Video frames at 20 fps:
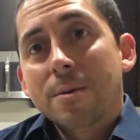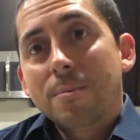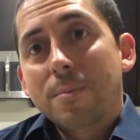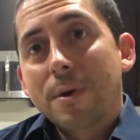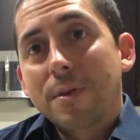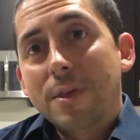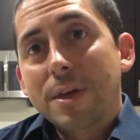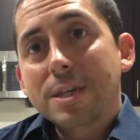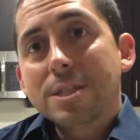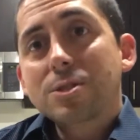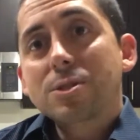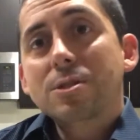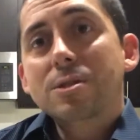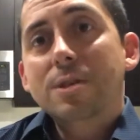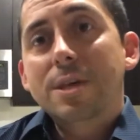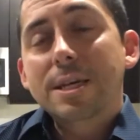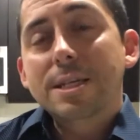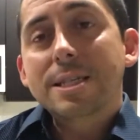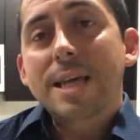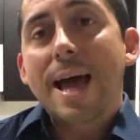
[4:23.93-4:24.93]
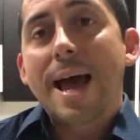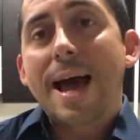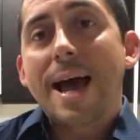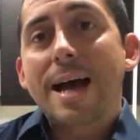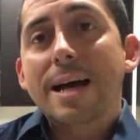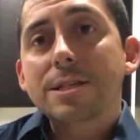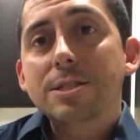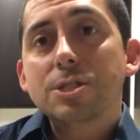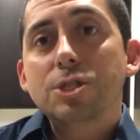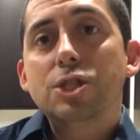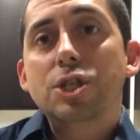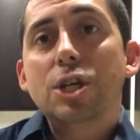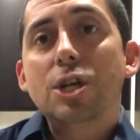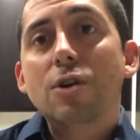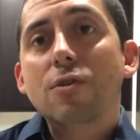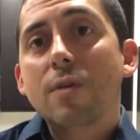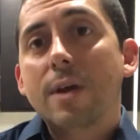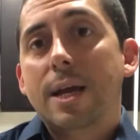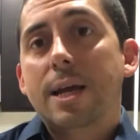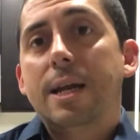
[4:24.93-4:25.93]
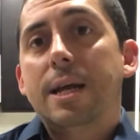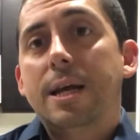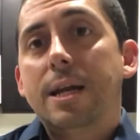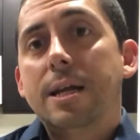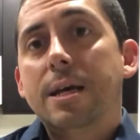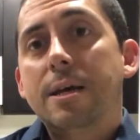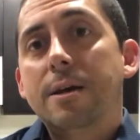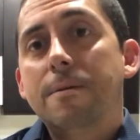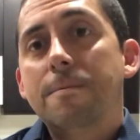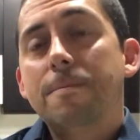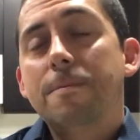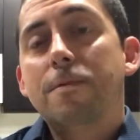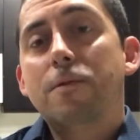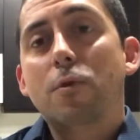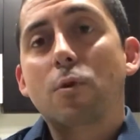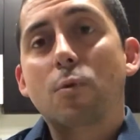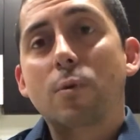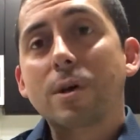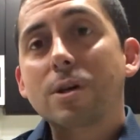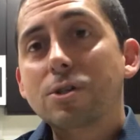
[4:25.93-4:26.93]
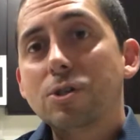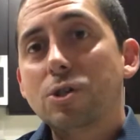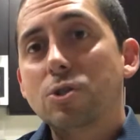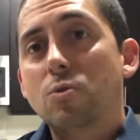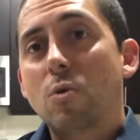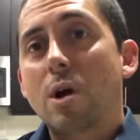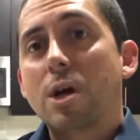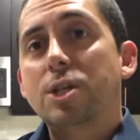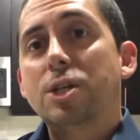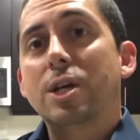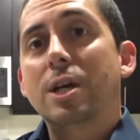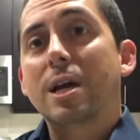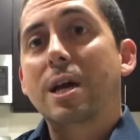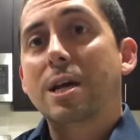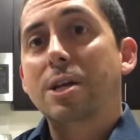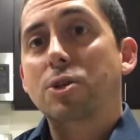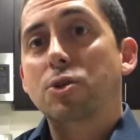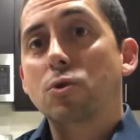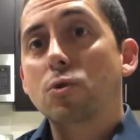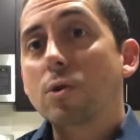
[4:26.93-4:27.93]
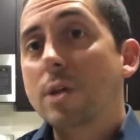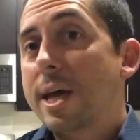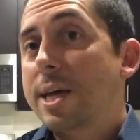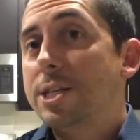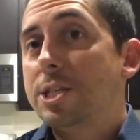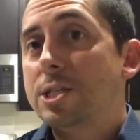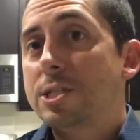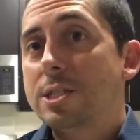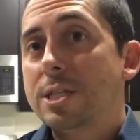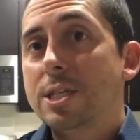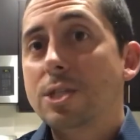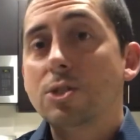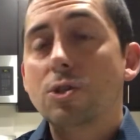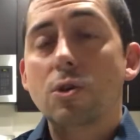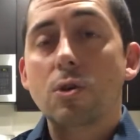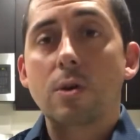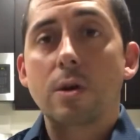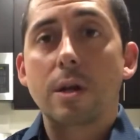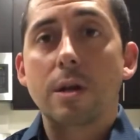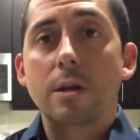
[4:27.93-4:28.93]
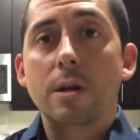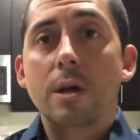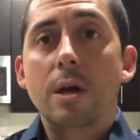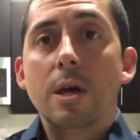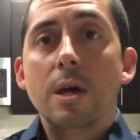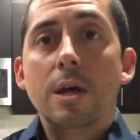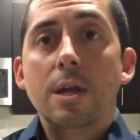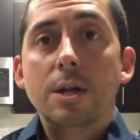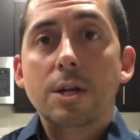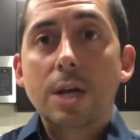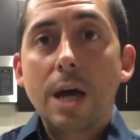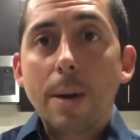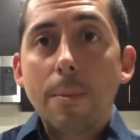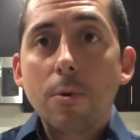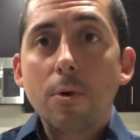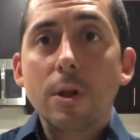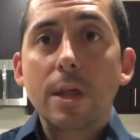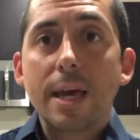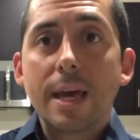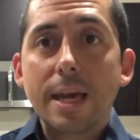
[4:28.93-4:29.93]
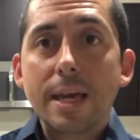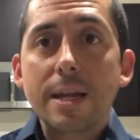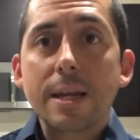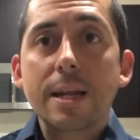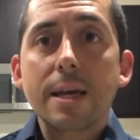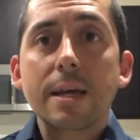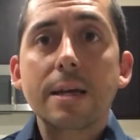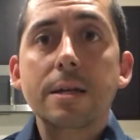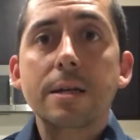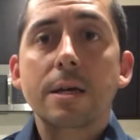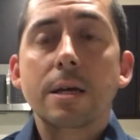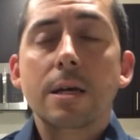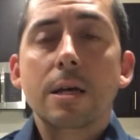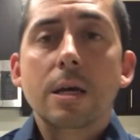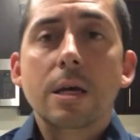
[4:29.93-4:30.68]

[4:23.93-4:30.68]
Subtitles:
But this has generated, for realtors watching, a dual agency, so you can double end it.